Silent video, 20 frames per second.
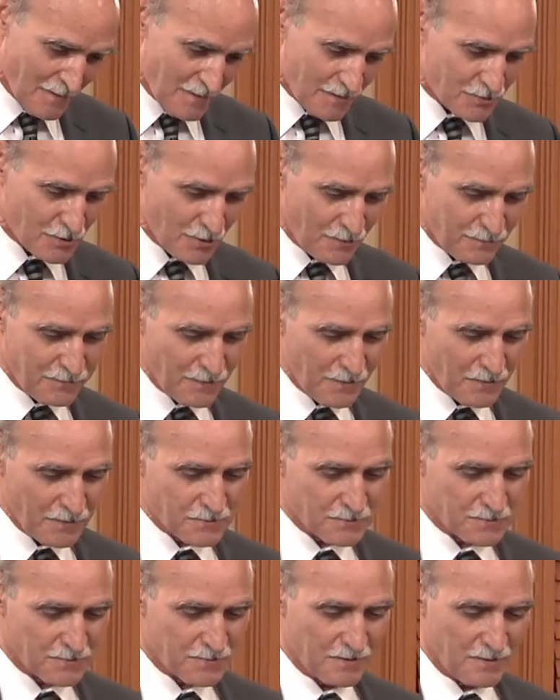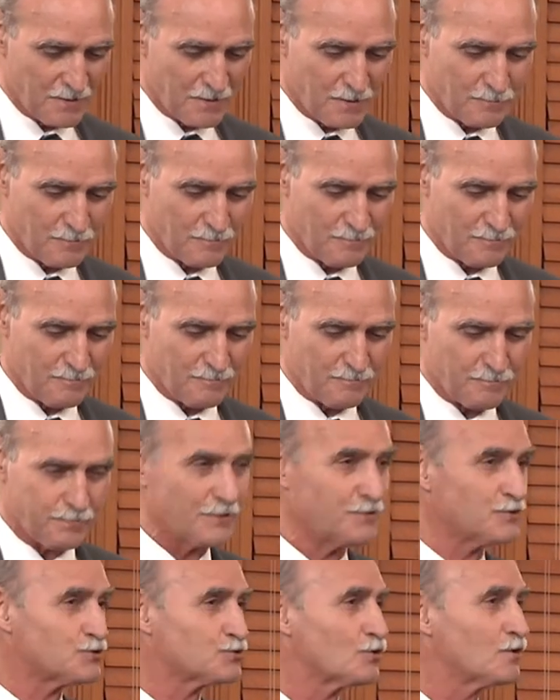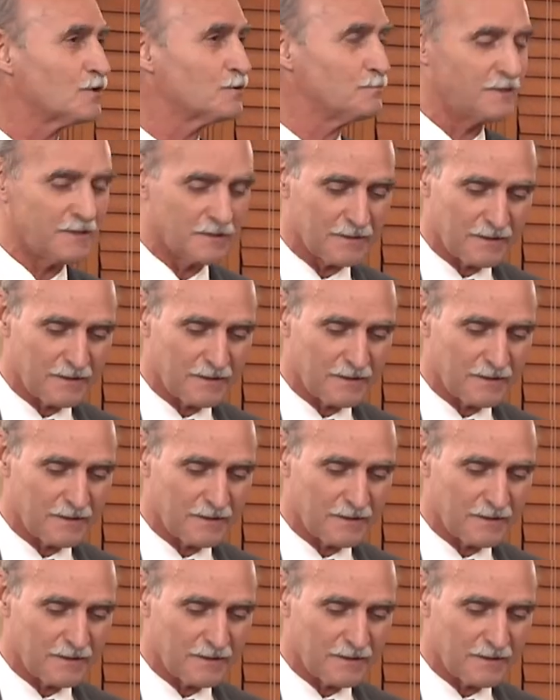so first, uh, please join me